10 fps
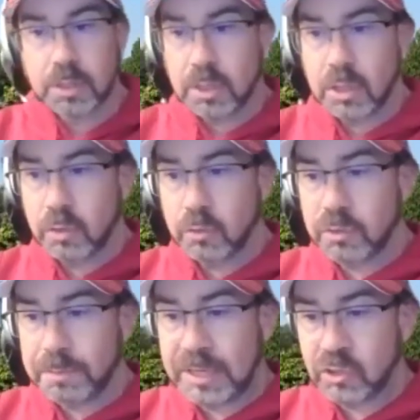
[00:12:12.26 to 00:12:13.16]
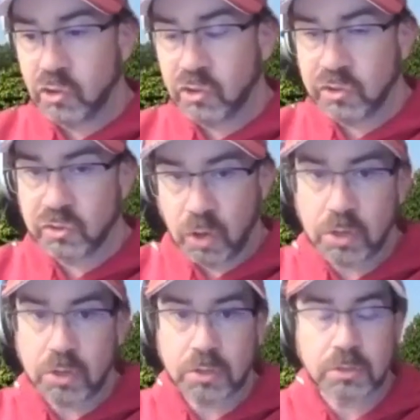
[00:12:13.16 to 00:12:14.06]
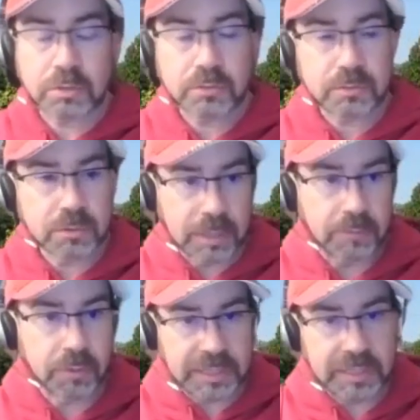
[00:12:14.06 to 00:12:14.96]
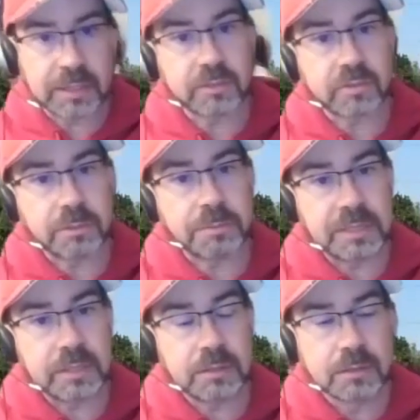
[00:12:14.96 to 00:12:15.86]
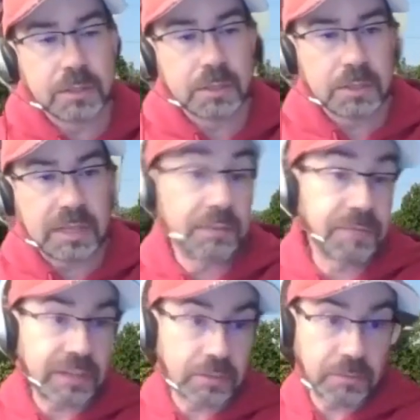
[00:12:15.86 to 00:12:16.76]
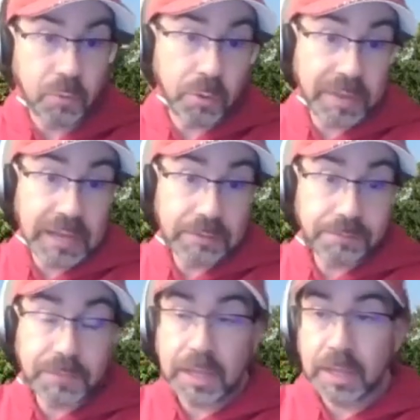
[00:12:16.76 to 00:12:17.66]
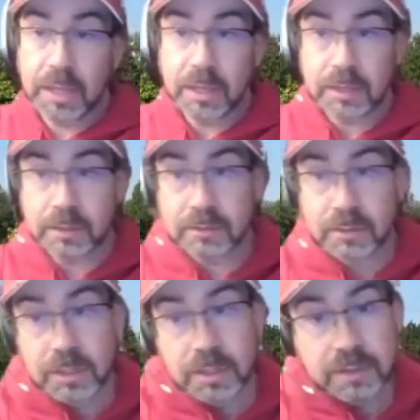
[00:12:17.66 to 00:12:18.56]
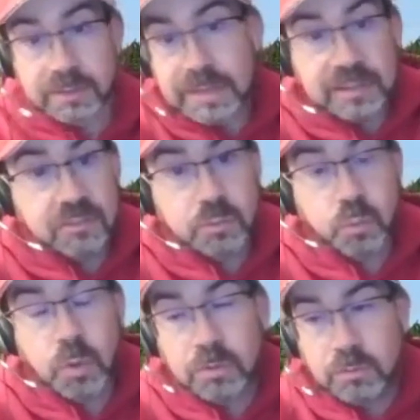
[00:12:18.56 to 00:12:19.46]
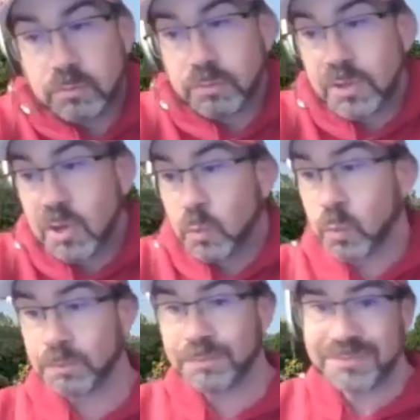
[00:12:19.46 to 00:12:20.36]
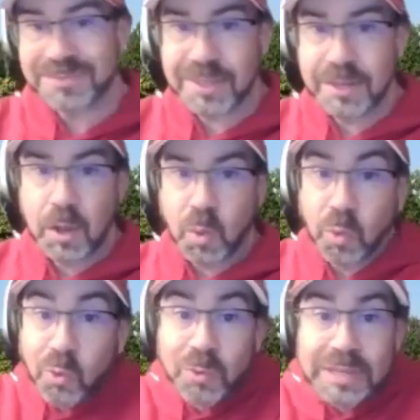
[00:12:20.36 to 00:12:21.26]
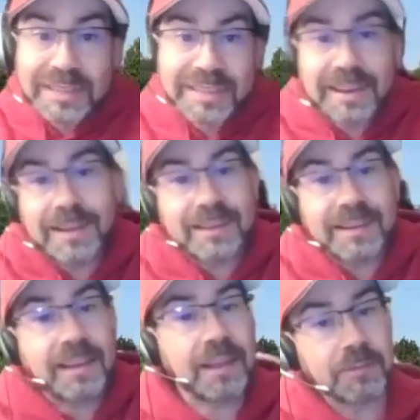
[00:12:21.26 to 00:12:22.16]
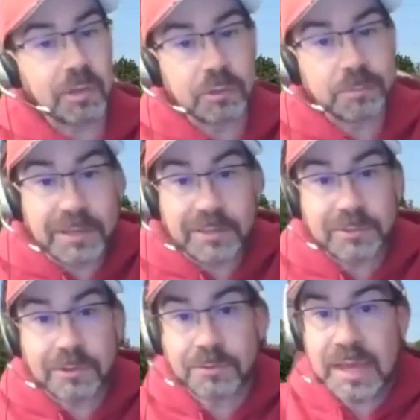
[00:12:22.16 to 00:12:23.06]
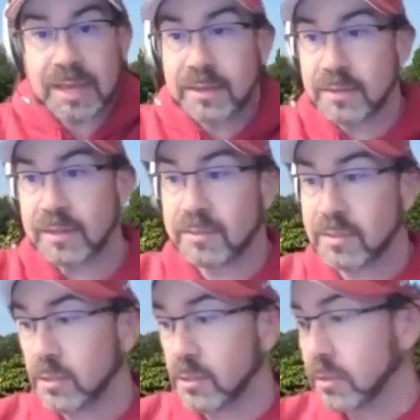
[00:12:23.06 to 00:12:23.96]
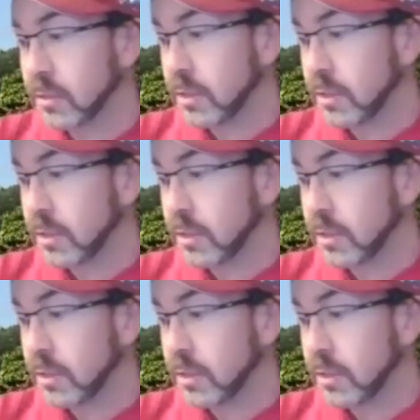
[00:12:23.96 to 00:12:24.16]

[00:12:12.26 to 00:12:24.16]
to pitch starter level innings and be effective for that. And that's what, we're really not going to have a good picture of that until